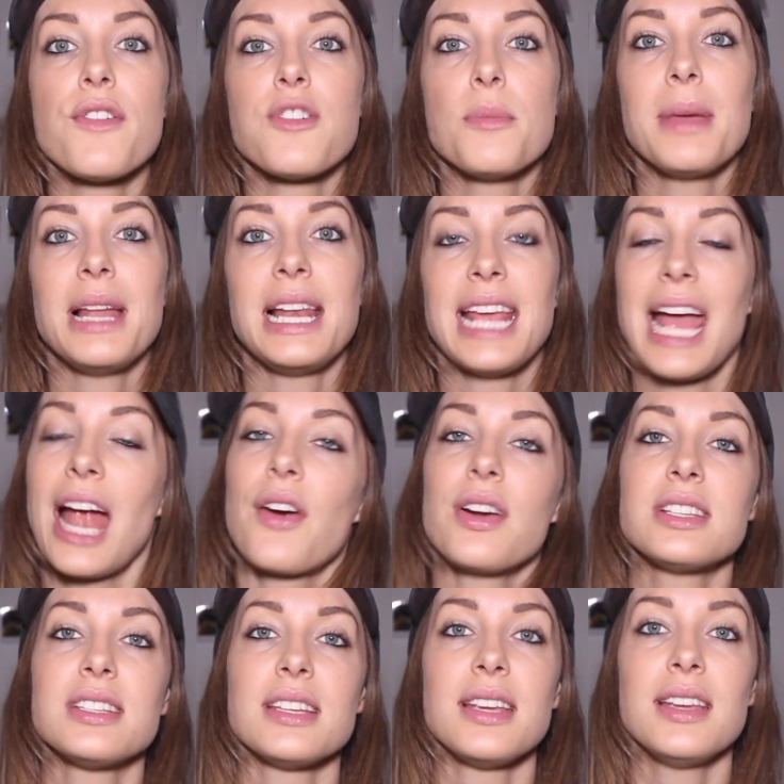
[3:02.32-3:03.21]

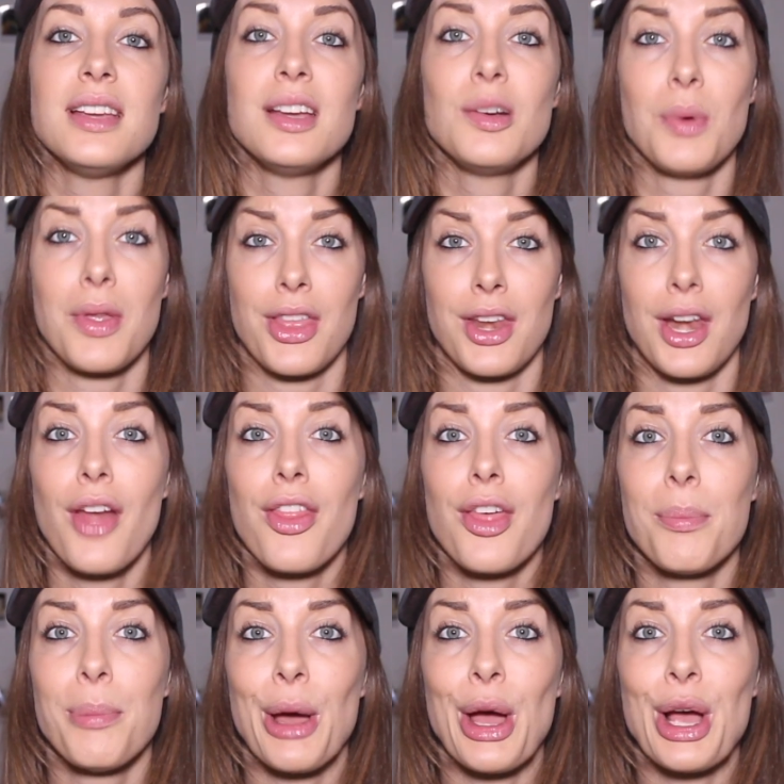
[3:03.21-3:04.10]
familiarity with
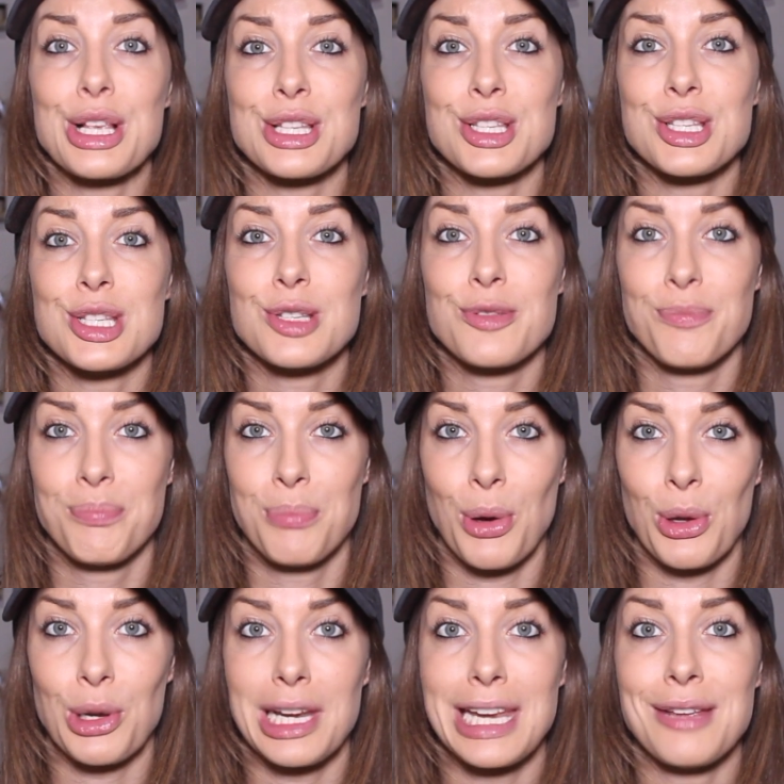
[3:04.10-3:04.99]
another person's
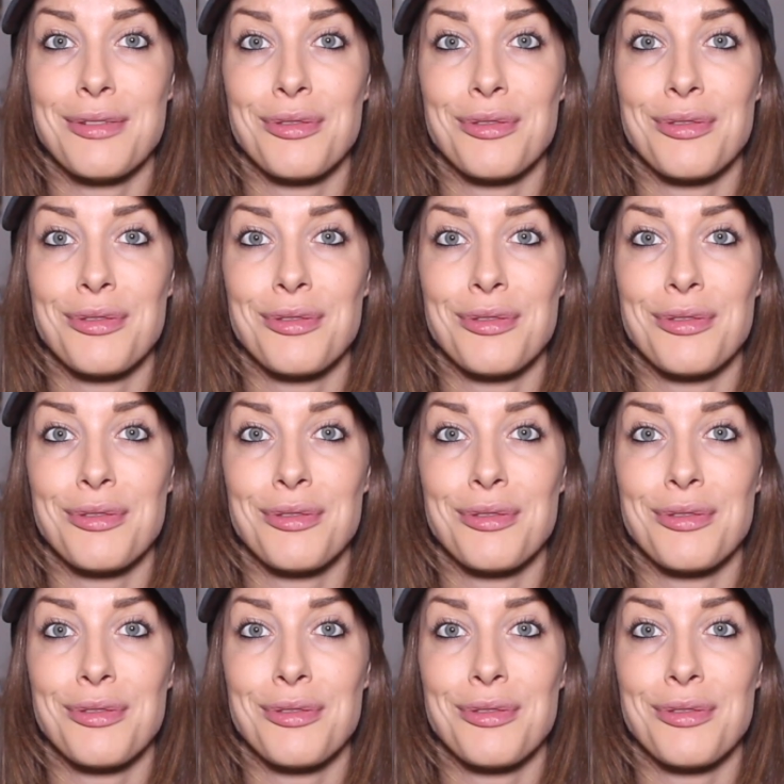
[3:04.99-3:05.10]
bodily